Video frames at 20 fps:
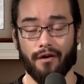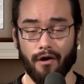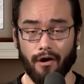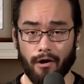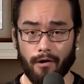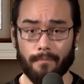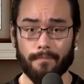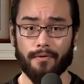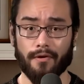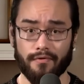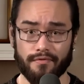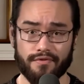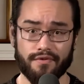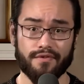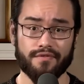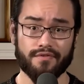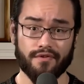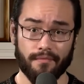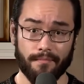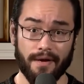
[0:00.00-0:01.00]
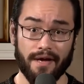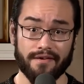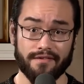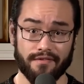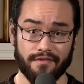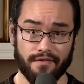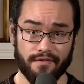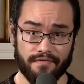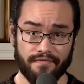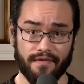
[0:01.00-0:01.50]
All proceeds go back to
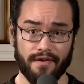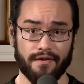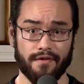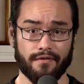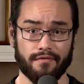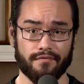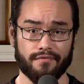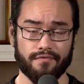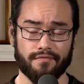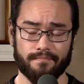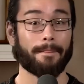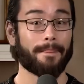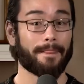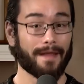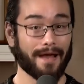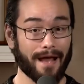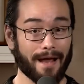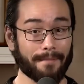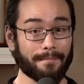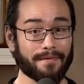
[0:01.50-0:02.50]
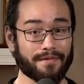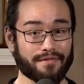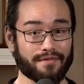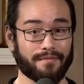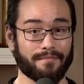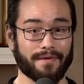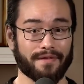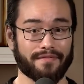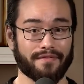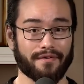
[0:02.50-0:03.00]
these videos. I'm
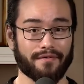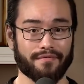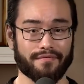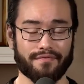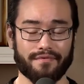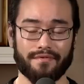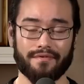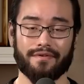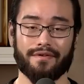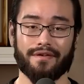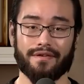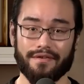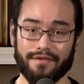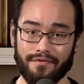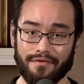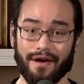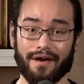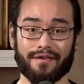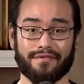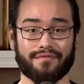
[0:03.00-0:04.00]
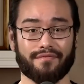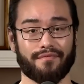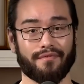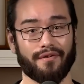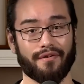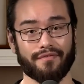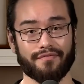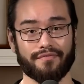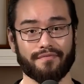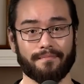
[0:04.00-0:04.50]
Mr. Mythos. You guys are
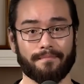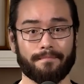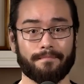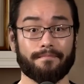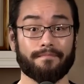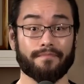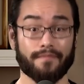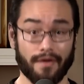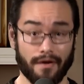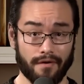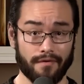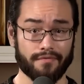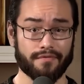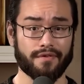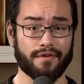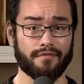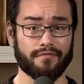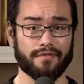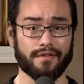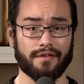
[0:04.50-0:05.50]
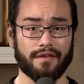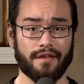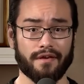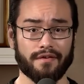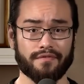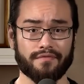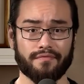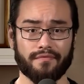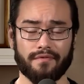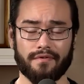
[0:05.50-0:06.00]
awesome. I'll see you in the
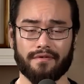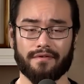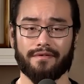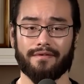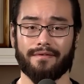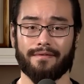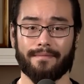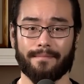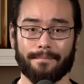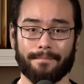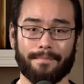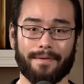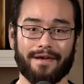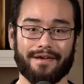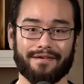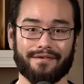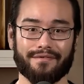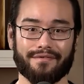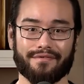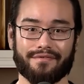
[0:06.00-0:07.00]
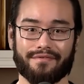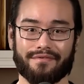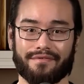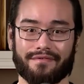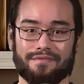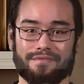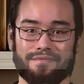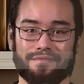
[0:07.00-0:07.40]
next one. Peace.